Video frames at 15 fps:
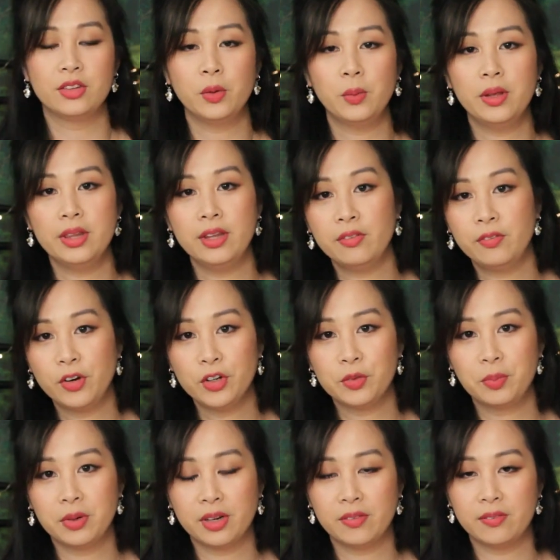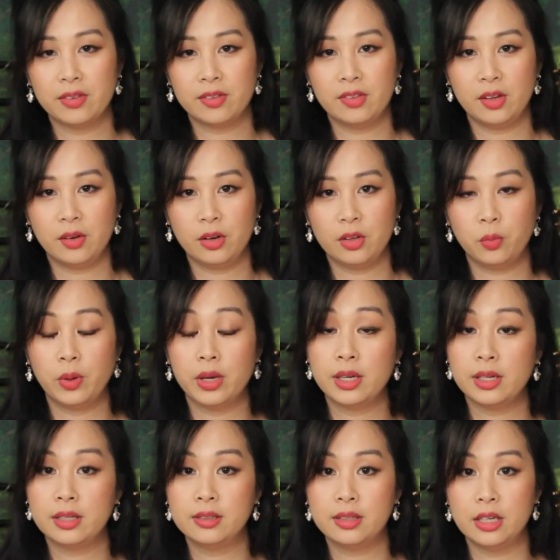So in the first book of the series,
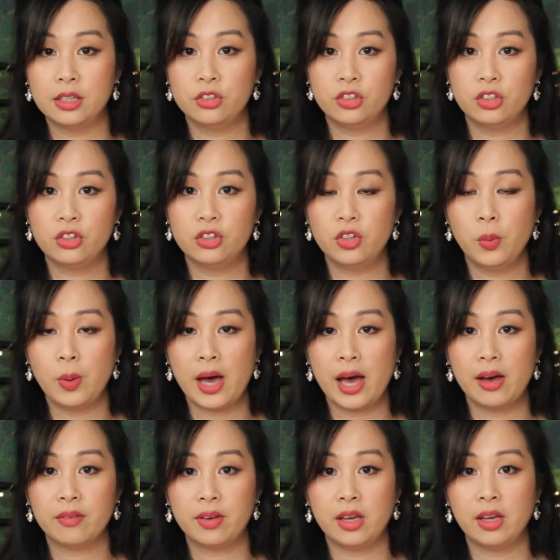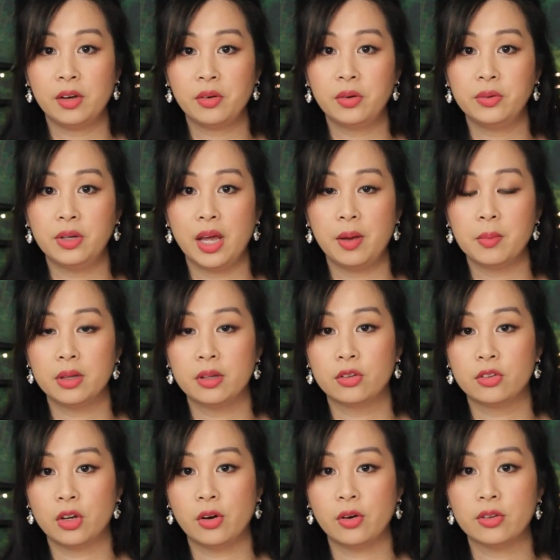Wicked Intentions, you have a hero named
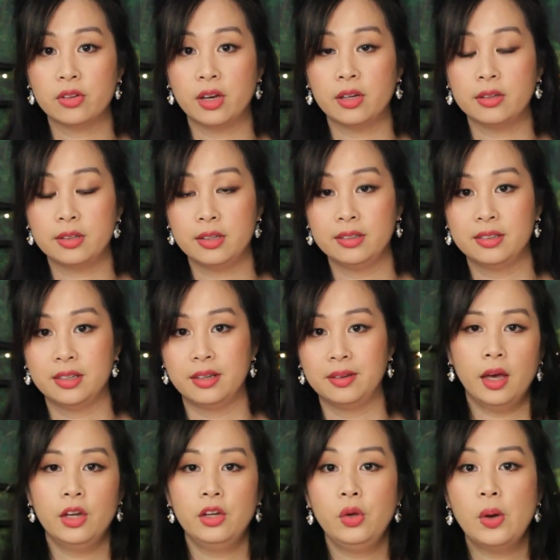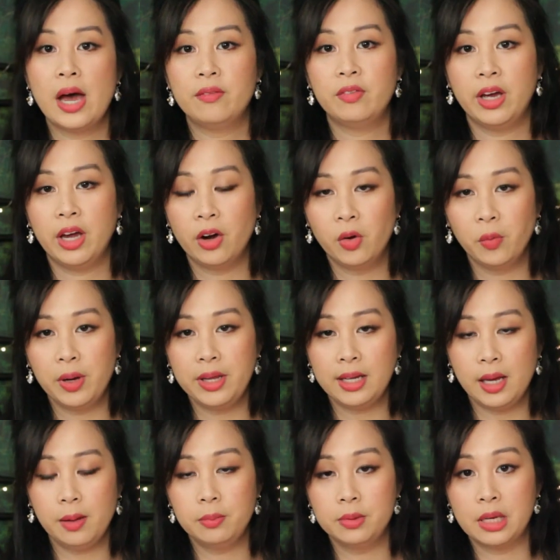Lazarus Huntington and you have a heroine
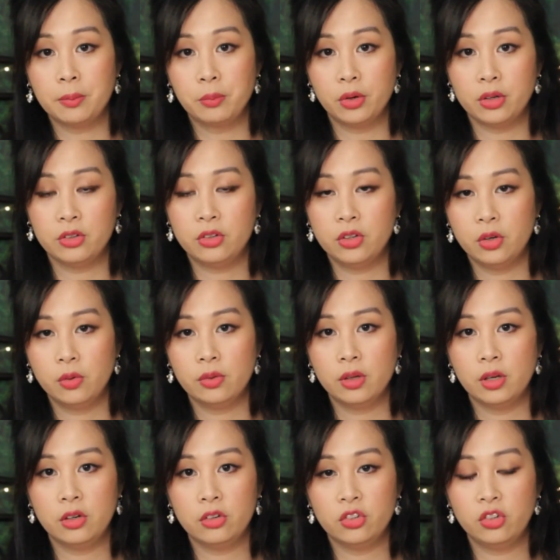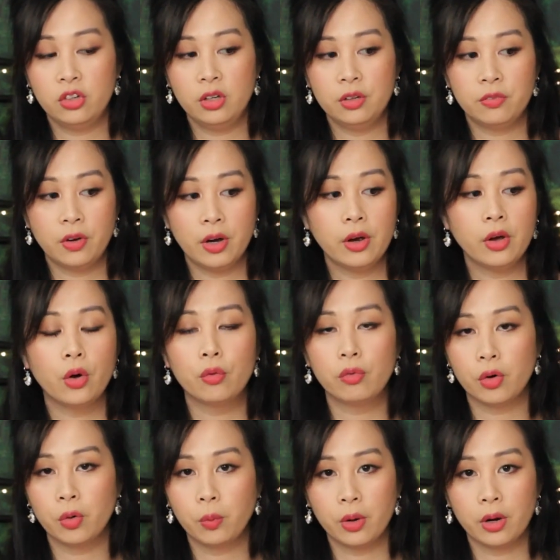named Temperance Dews and she's very
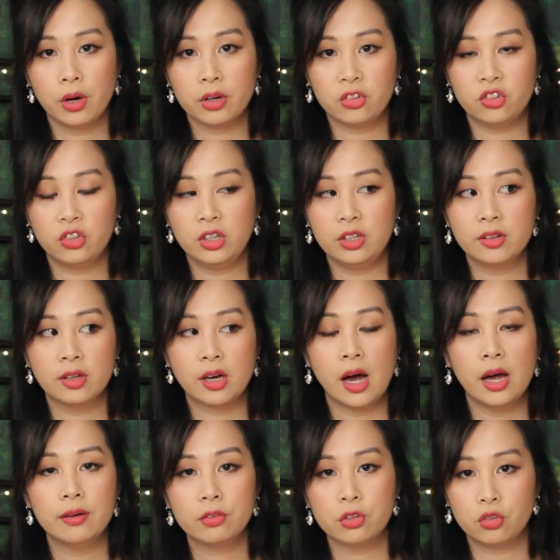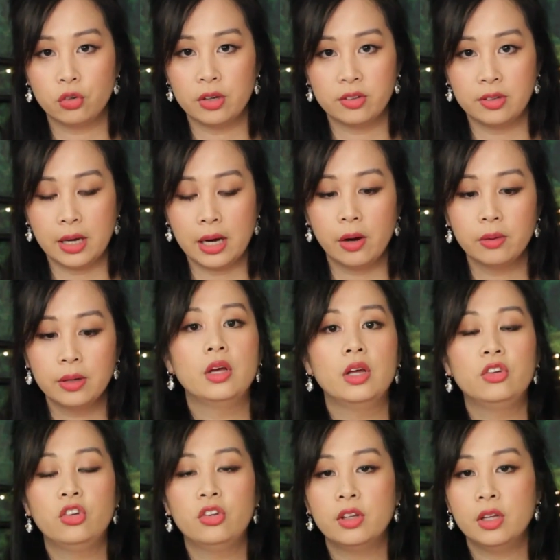overworked, she is kind of stressed out
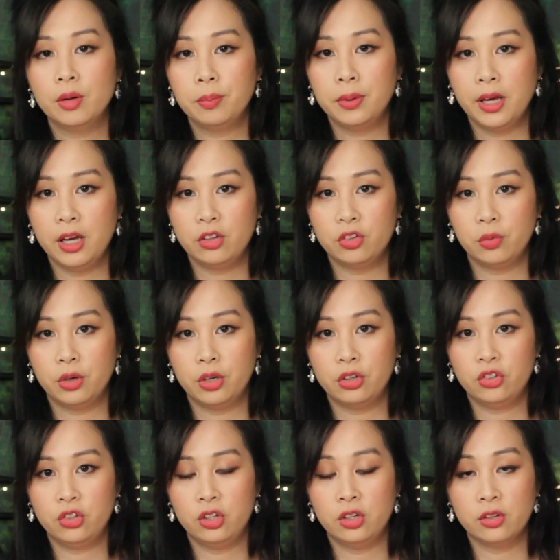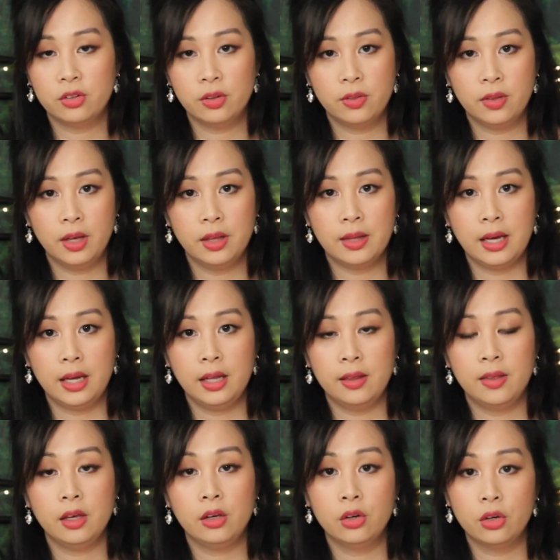and she's in a place where she doesn't think that
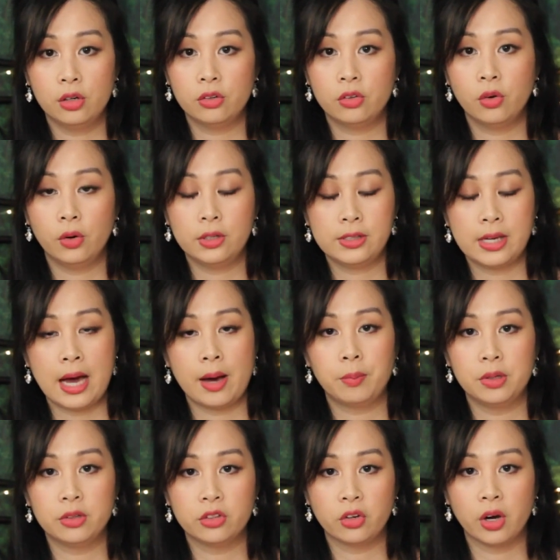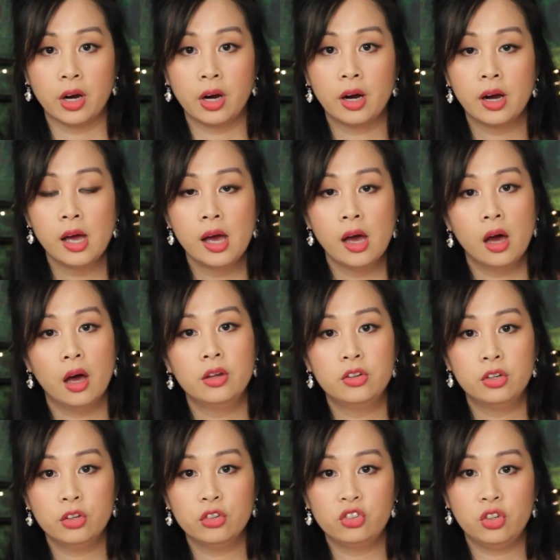anything good is going to happen to her
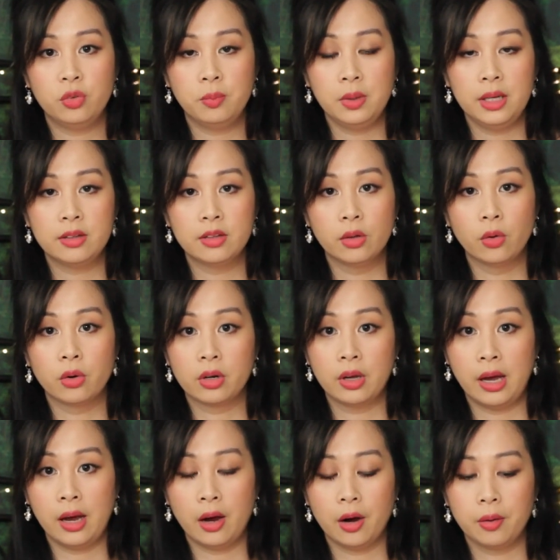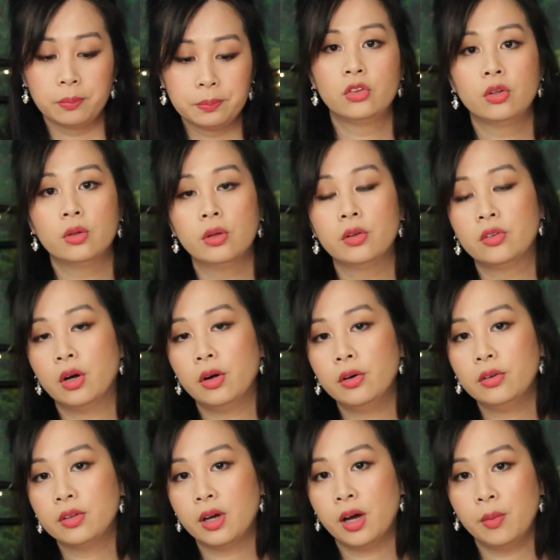until she meets Lord Caire. So
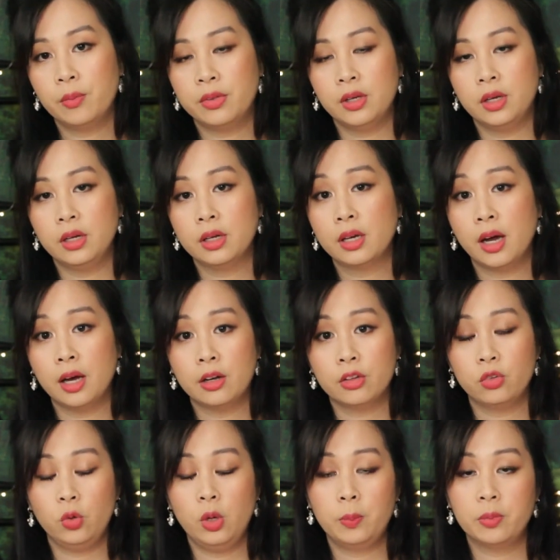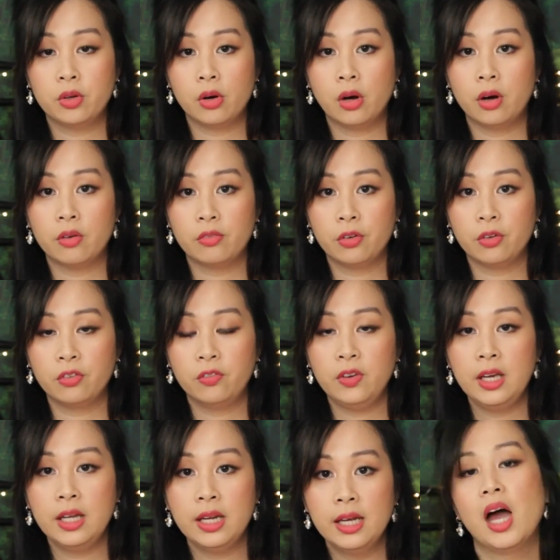Lazarus comes in, kind of sweeps her off her
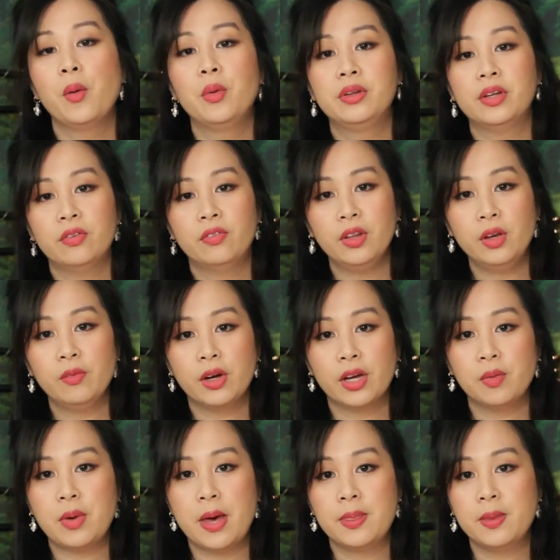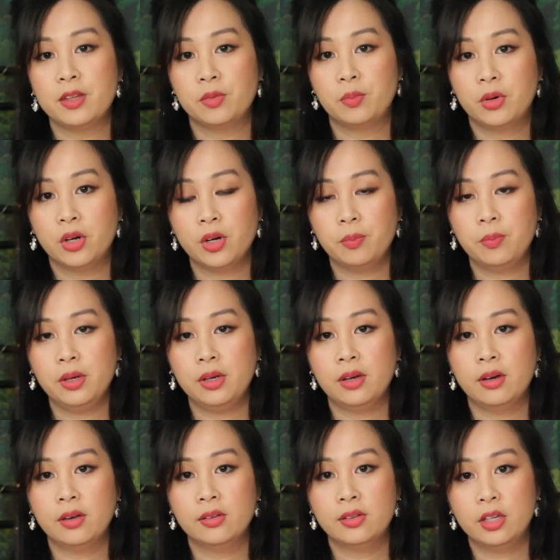feet. I would definitely recommend this book
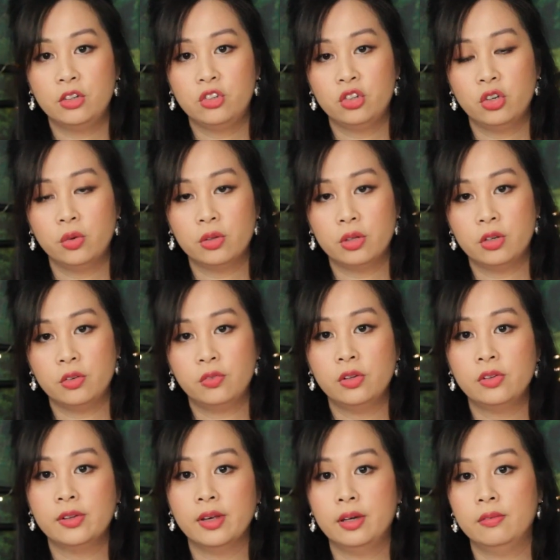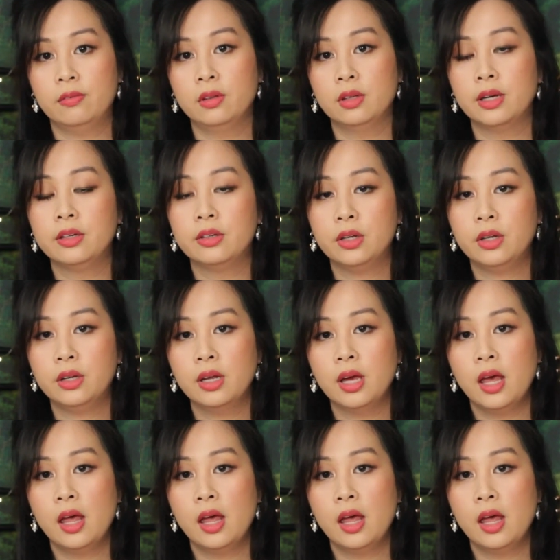because it shows a different side of London